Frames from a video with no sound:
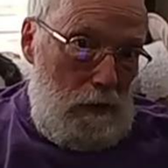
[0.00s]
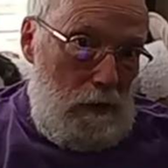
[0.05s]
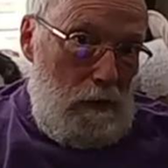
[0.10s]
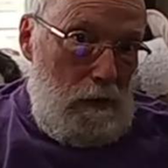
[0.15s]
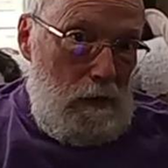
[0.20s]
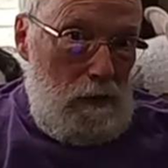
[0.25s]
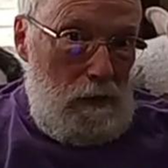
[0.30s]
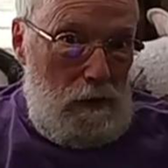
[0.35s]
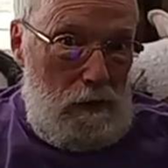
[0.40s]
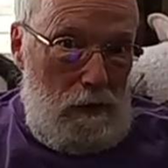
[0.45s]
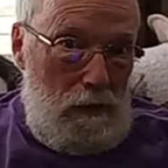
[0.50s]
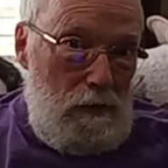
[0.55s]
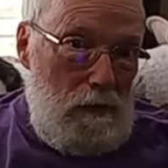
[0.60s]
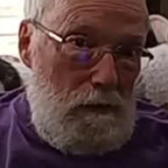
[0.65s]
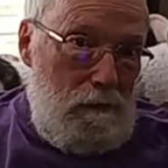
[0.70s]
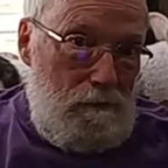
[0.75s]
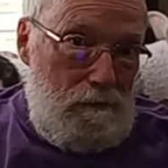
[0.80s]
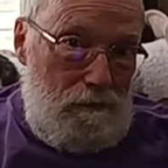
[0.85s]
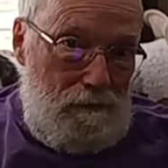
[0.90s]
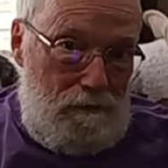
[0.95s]

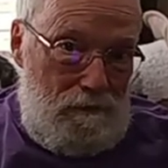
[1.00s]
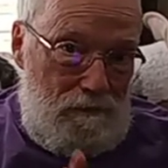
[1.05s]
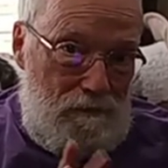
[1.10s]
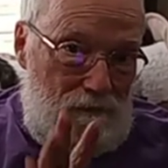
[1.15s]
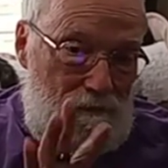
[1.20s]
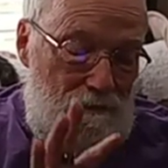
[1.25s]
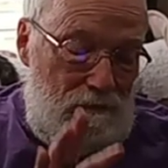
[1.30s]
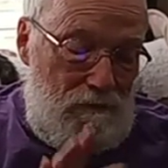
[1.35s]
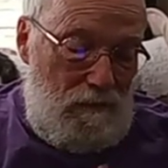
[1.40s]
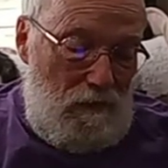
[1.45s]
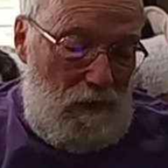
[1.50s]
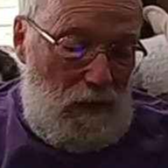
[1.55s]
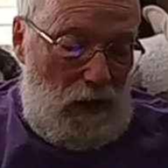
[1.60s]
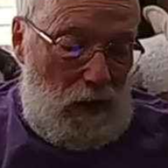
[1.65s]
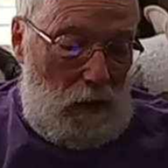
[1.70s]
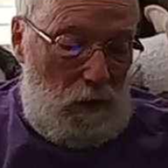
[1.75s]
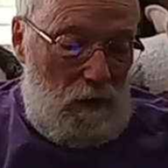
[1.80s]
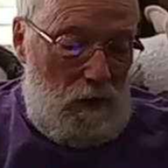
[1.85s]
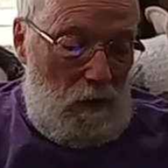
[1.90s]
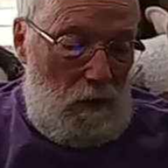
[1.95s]
Mm,
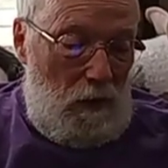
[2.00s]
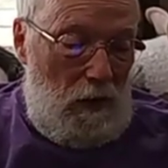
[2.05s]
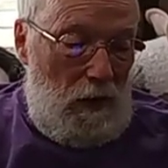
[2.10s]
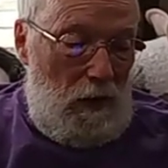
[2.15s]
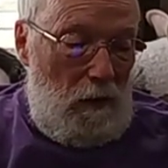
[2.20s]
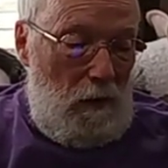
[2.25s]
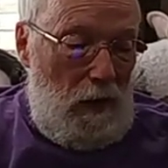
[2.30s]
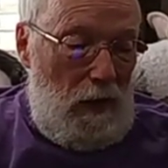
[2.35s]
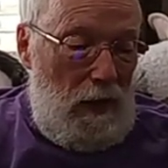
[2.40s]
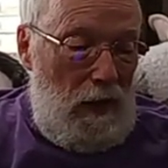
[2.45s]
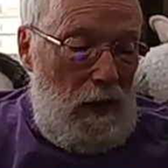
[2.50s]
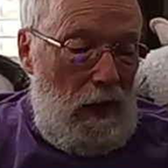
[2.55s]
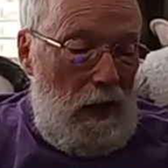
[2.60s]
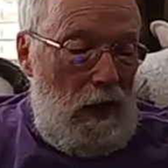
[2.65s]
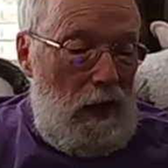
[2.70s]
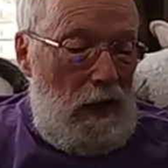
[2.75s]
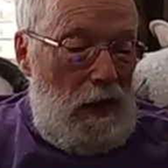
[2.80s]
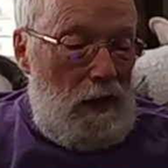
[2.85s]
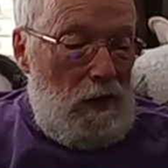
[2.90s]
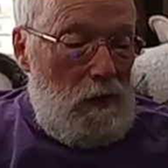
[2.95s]
hopefully. it anyway.
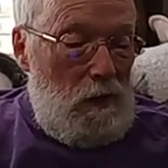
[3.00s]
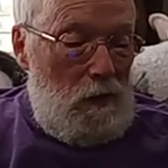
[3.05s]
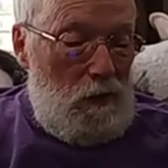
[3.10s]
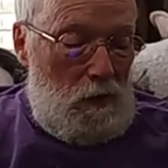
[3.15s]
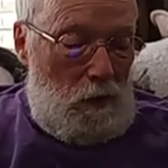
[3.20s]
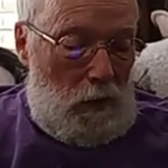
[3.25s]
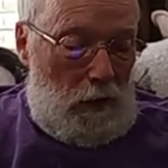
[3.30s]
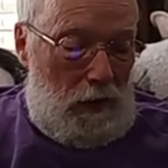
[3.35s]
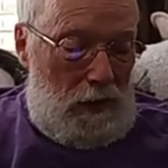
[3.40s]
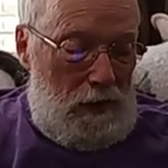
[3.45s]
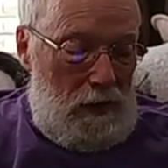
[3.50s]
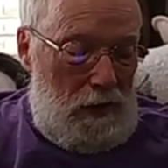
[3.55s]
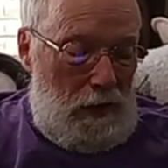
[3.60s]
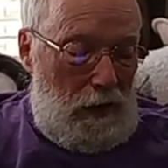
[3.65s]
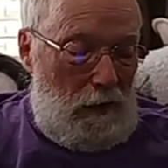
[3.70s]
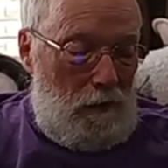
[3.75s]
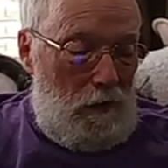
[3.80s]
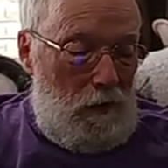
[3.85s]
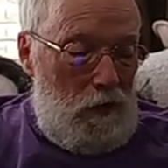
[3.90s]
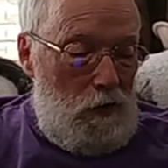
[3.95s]
So
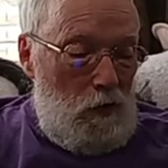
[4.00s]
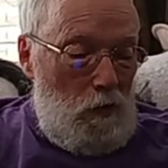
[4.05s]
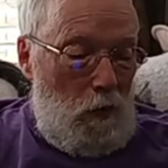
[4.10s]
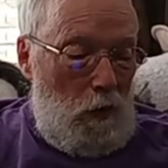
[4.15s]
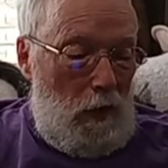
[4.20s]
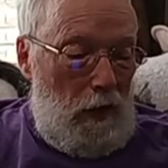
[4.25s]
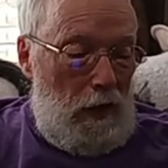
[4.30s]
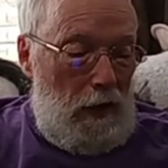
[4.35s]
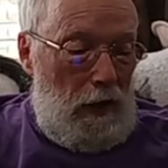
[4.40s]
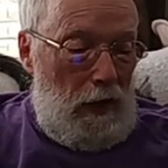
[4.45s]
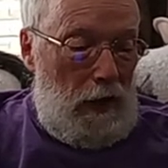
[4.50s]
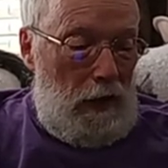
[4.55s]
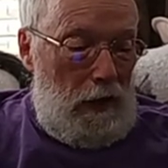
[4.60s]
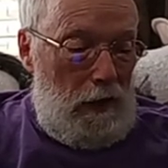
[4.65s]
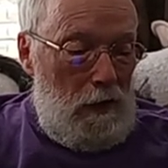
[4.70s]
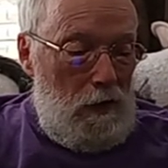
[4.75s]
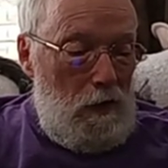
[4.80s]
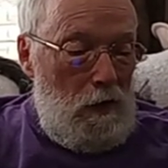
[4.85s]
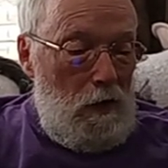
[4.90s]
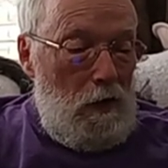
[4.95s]
27,
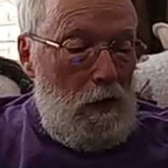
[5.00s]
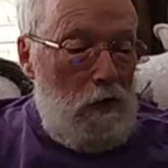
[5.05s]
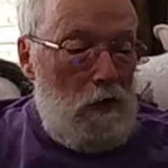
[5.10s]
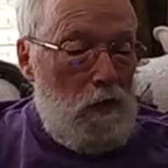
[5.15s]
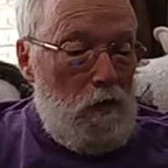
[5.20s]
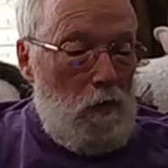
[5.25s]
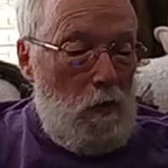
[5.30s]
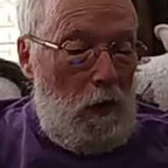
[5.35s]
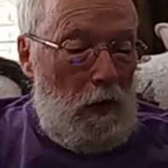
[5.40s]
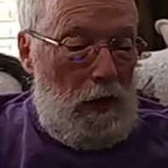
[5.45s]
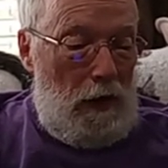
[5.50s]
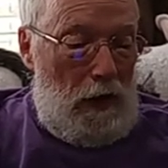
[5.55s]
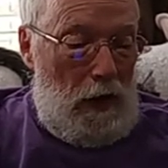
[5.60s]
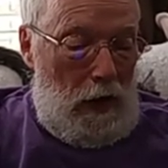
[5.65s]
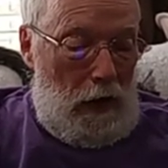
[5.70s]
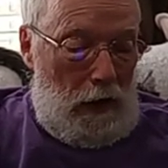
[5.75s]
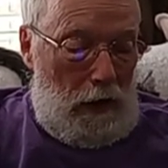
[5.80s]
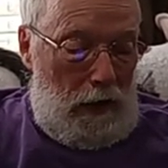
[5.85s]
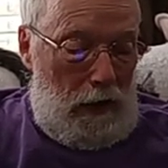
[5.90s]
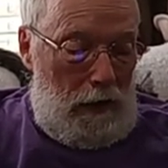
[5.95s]
28,
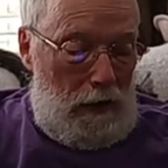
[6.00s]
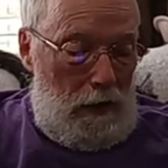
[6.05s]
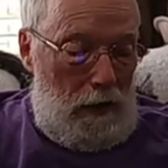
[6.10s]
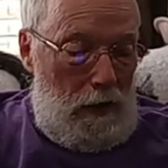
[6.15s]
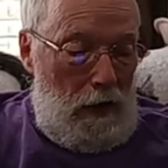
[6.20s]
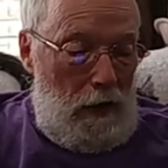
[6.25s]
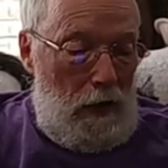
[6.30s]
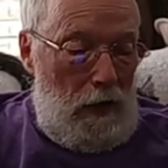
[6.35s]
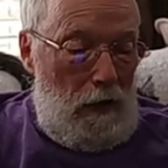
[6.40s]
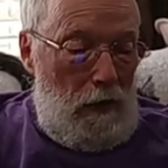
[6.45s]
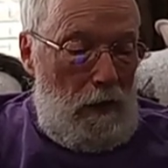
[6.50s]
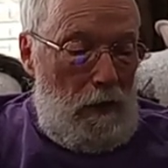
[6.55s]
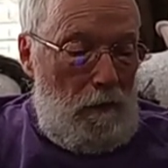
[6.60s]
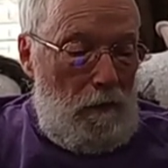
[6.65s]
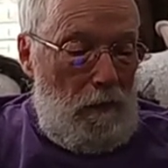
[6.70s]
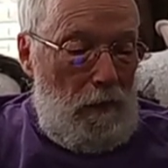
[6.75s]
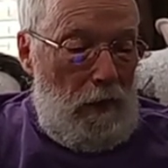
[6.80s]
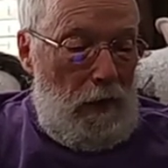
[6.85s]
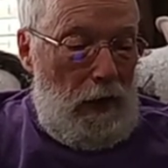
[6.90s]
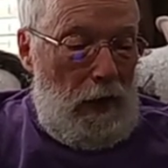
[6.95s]
29,
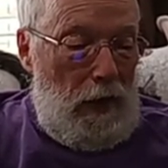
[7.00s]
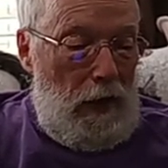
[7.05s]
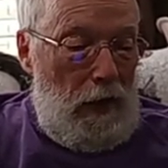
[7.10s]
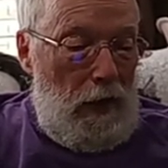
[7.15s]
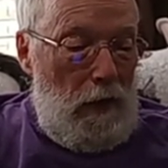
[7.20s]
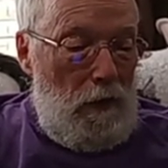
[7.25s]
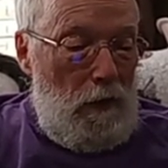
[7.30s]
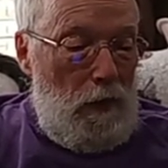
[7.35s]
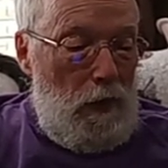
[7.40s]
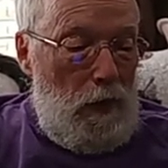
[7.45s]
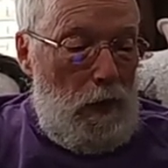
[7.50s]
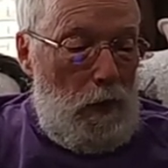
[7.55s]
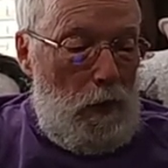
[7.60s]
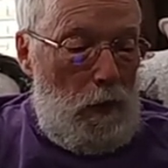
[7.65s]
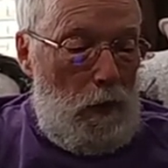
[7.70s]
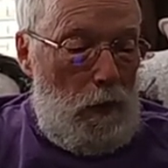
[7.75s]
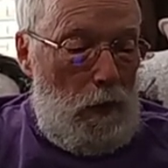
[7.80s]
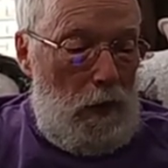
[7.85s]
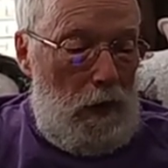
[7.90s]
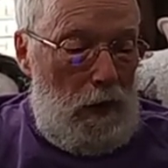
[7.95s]
and
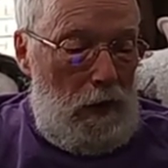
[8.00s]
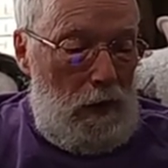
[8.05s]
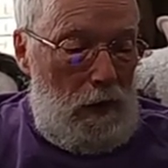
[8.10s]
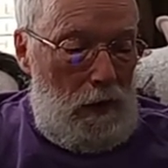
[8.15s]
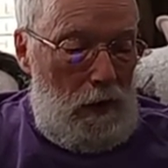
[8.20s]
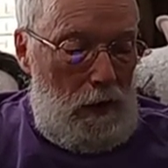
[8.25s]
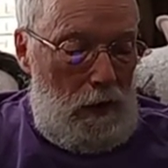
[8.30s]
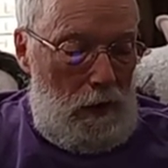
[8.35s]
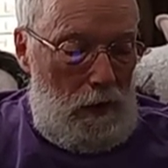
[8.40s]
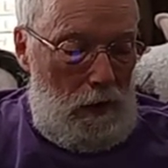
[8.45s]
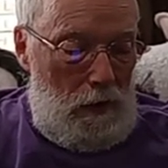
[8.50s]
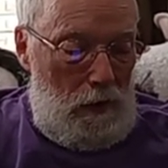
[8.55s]
30.